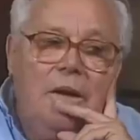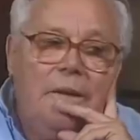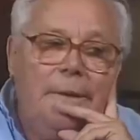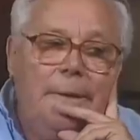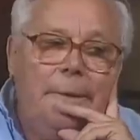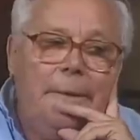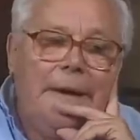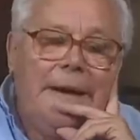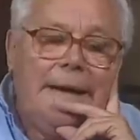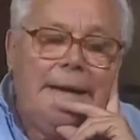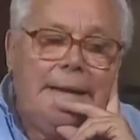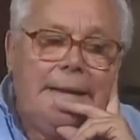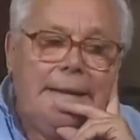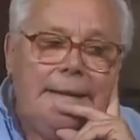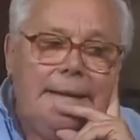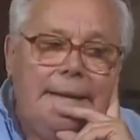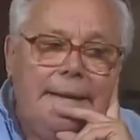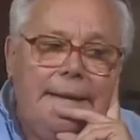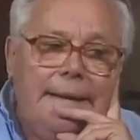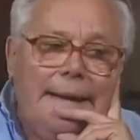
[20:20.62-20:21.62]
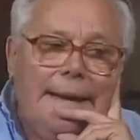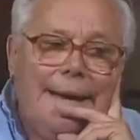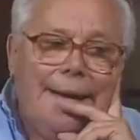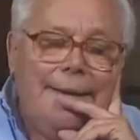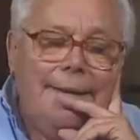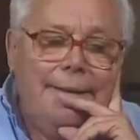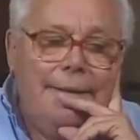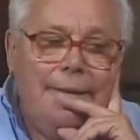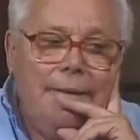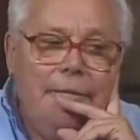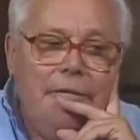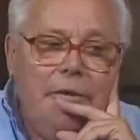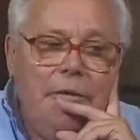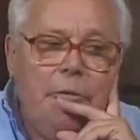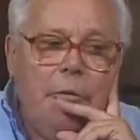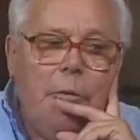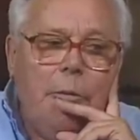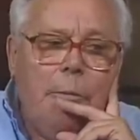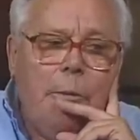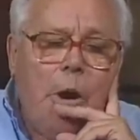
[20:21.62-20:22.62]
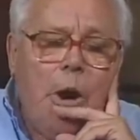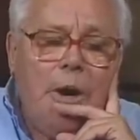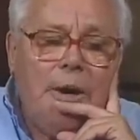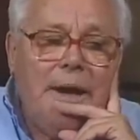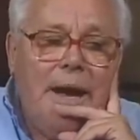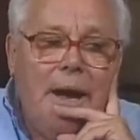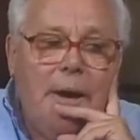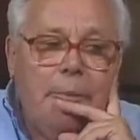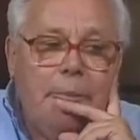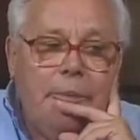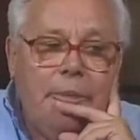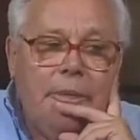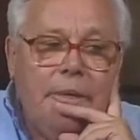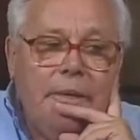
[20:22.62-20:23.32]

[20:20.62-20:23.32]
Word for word: Well, yeah, we were brought up